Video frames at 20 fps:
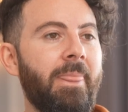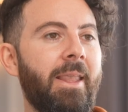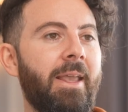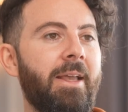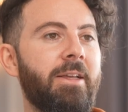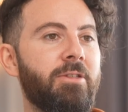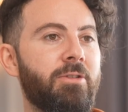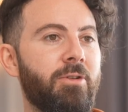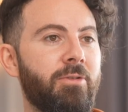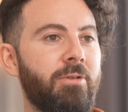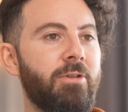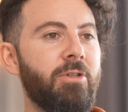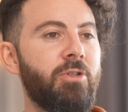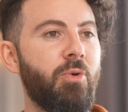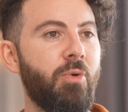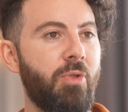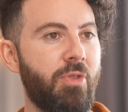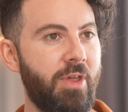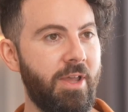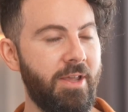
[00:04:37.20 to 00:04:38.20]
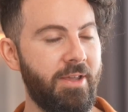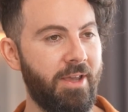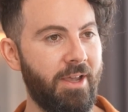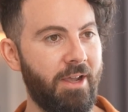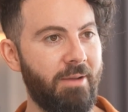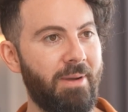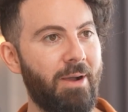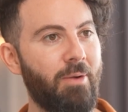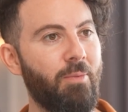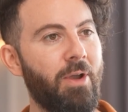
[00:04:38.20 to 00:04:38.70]
as long as you're thinking
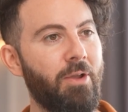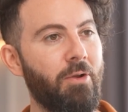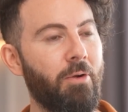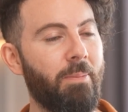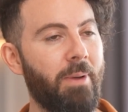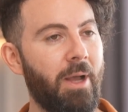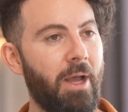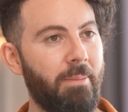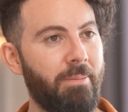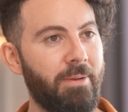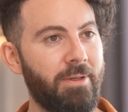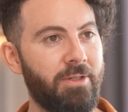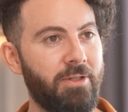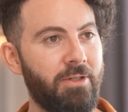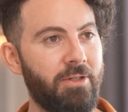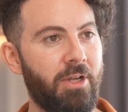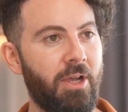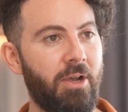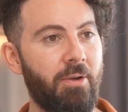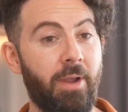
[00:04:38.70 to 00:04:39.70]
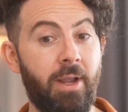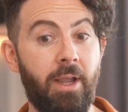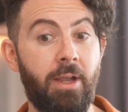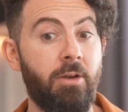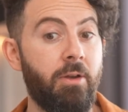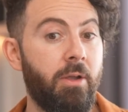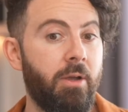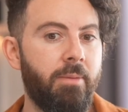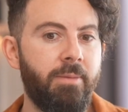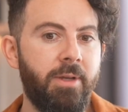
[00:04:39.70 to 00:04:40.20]
about where your purpose is going,
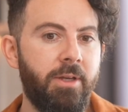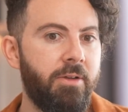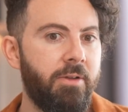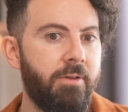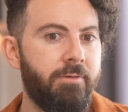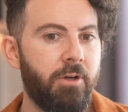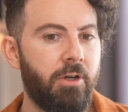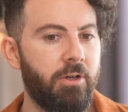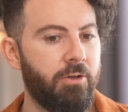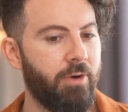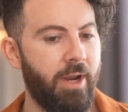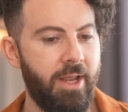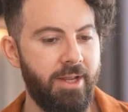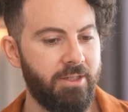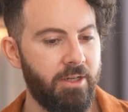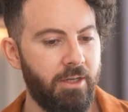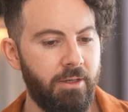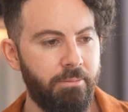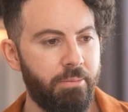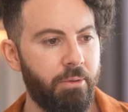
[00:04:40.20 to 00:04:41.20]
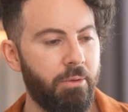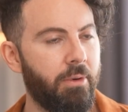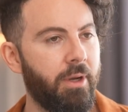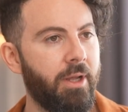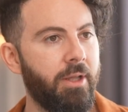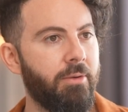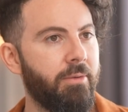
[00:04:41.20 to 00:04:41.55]
and I mean, you've got a great example, right?